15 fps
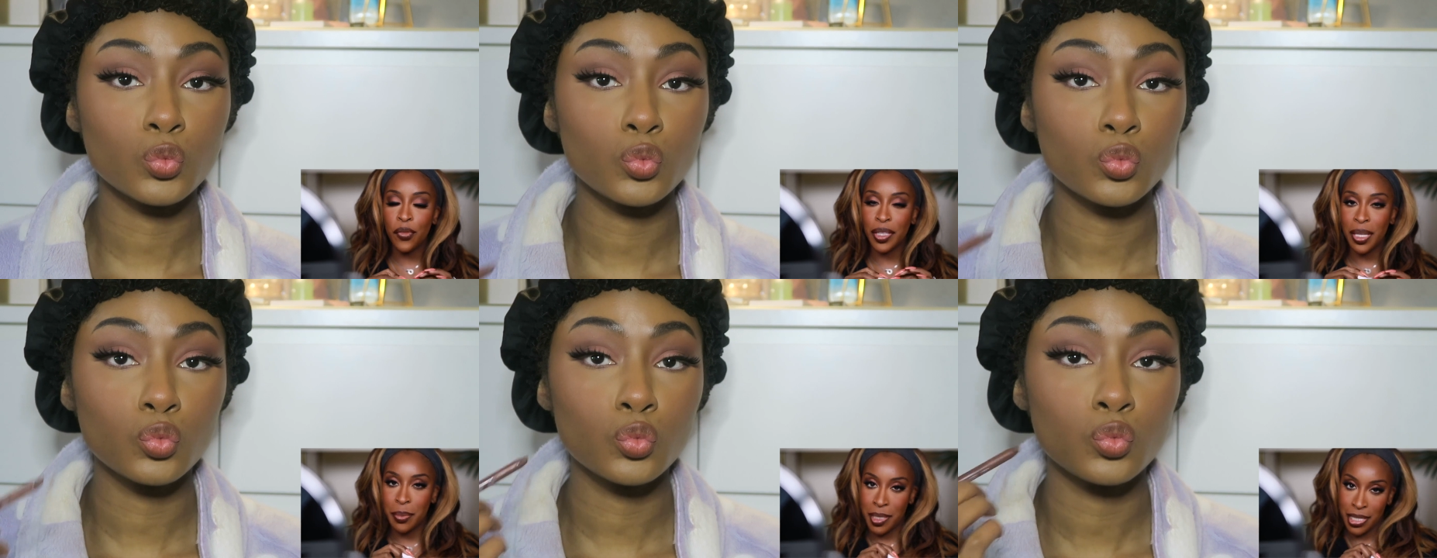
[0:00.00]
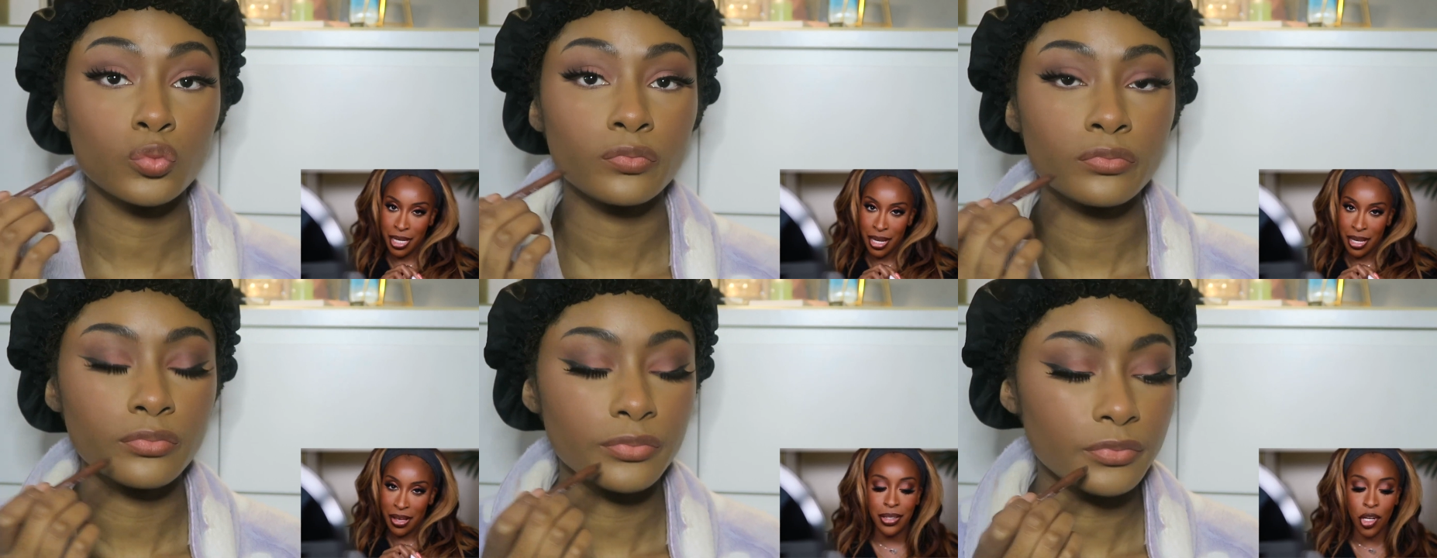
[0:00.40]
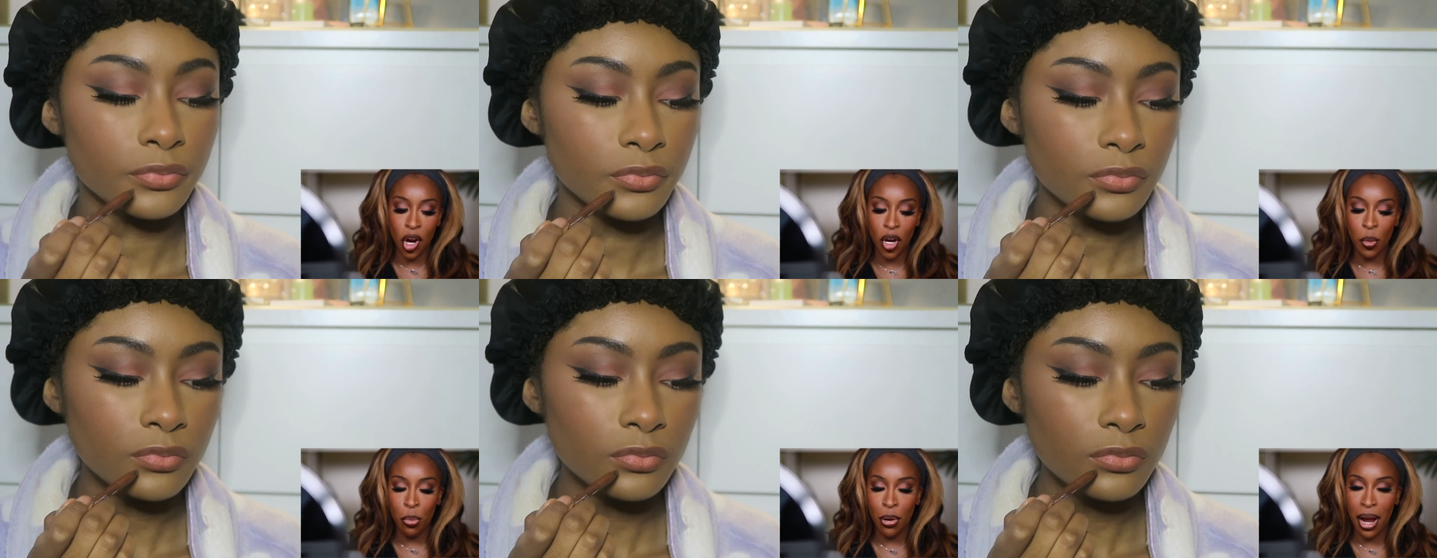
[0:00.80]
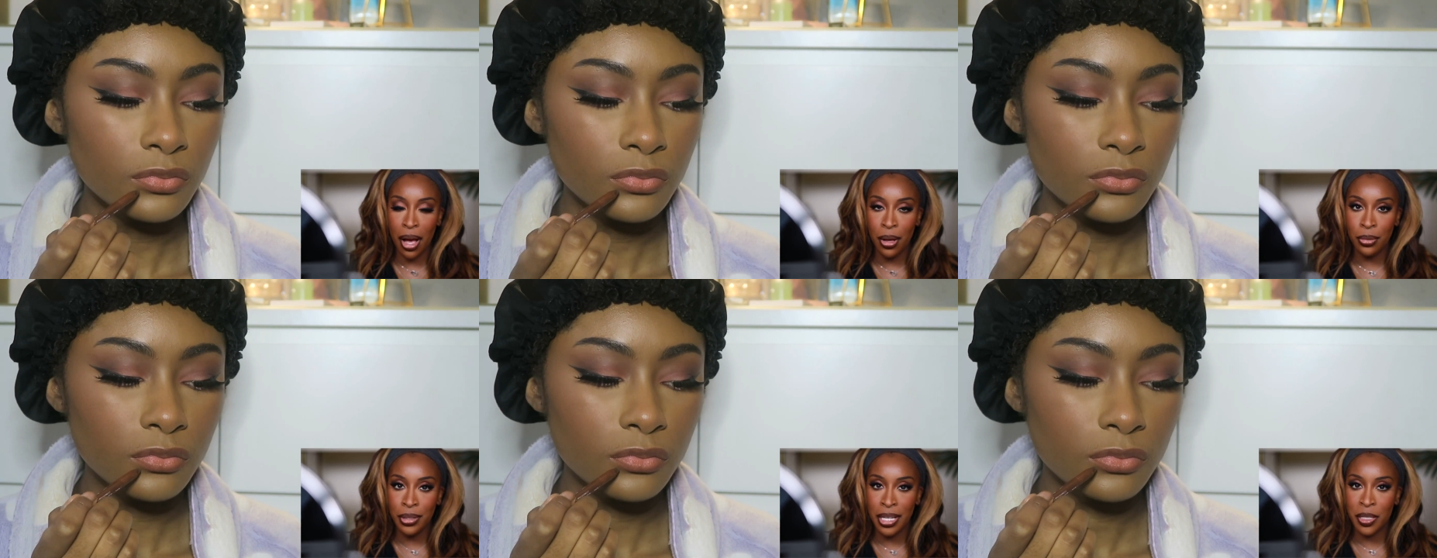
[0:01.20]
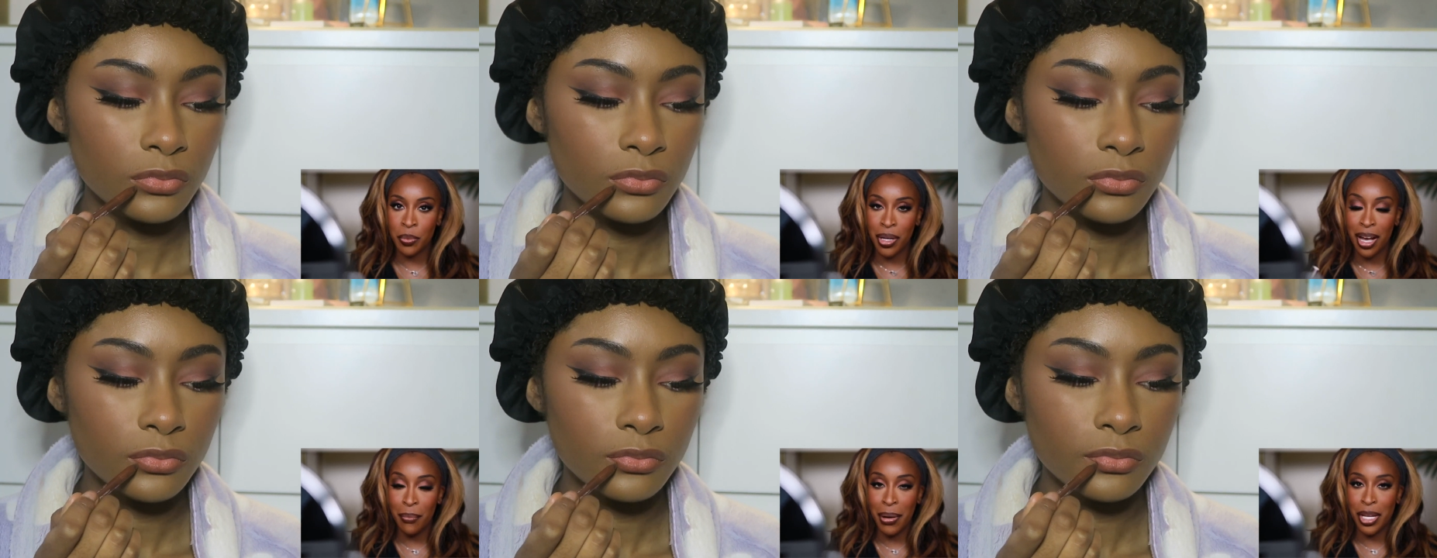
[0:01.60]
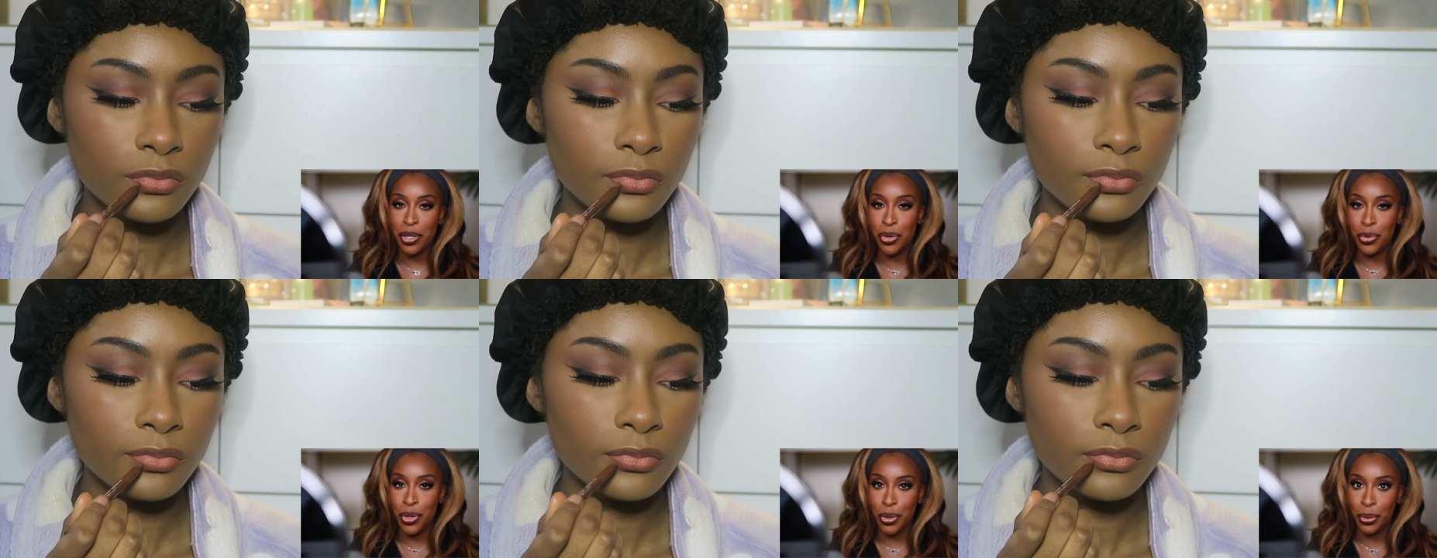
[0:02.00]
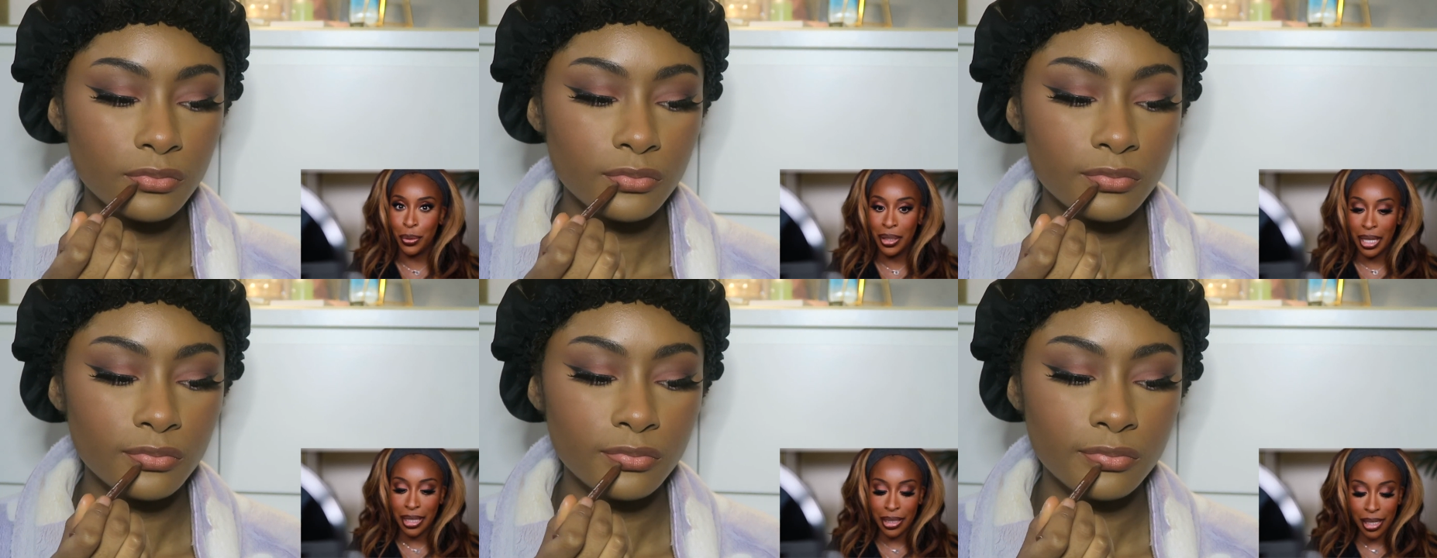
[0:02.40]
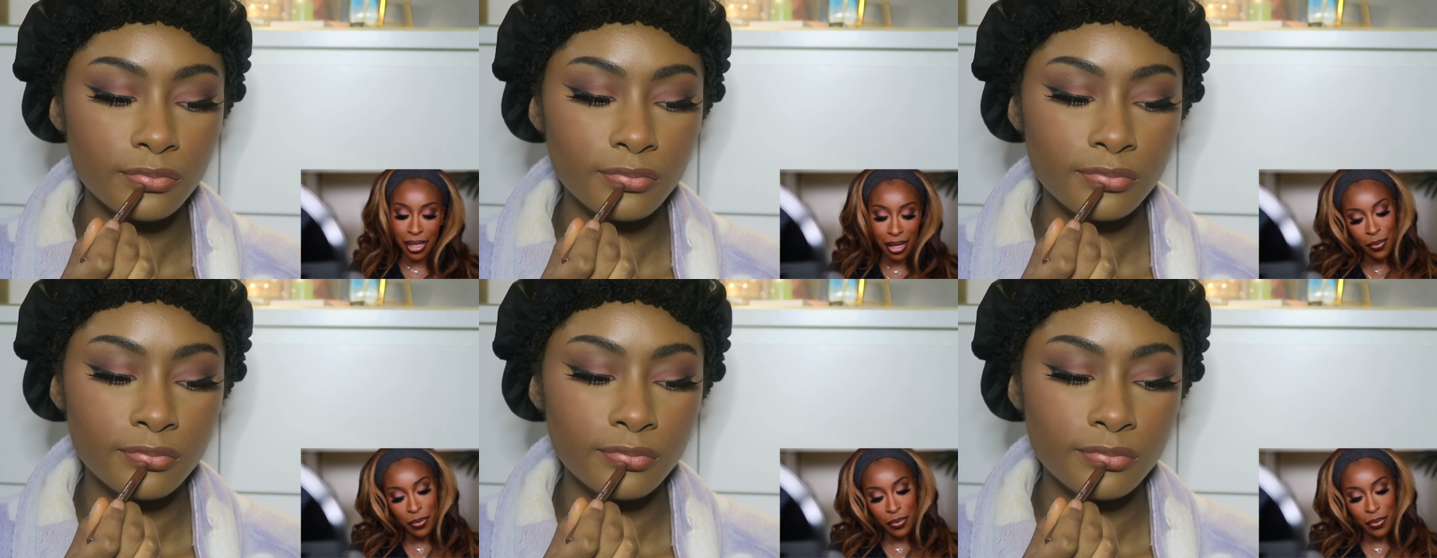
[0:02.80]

Speaker 1: for lipstick, dark brown has become my new nude lately.